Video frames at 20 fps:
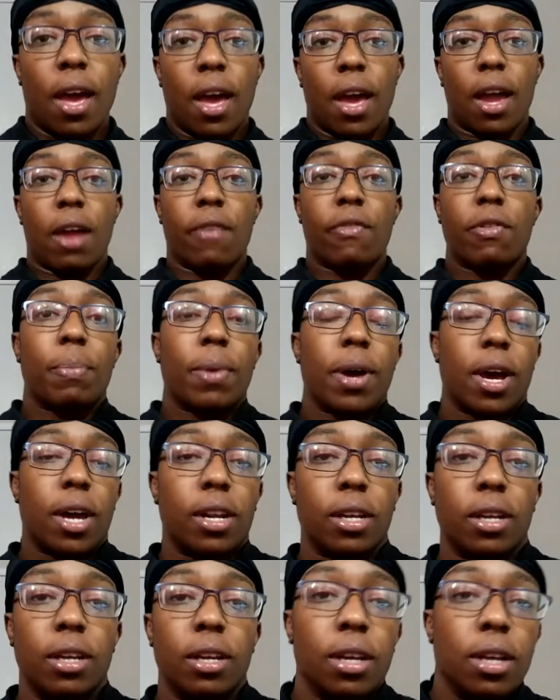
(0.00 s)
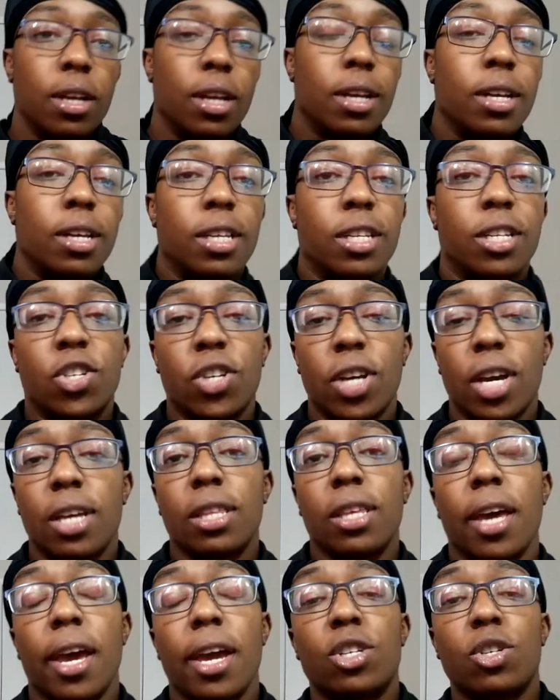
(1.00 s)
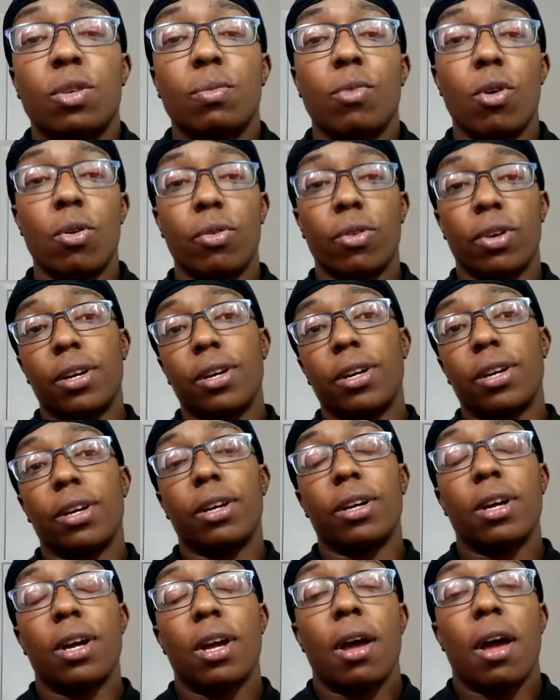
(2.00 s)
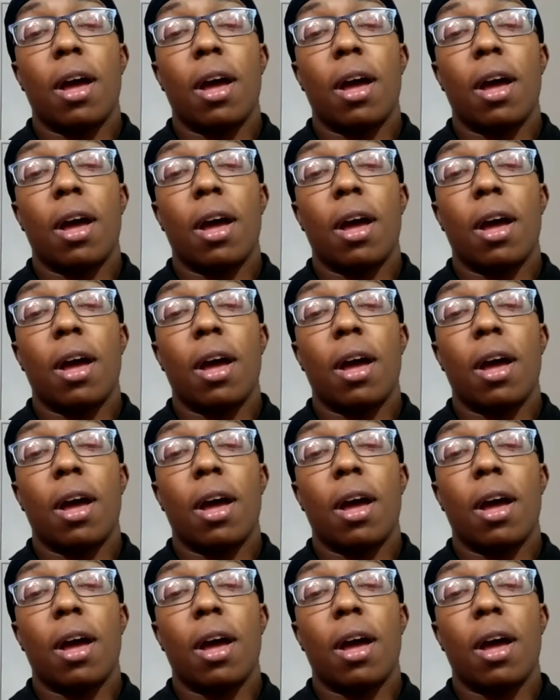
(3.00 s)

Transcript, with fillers: Hey everybody, it's Jay the Haitian Mogul here.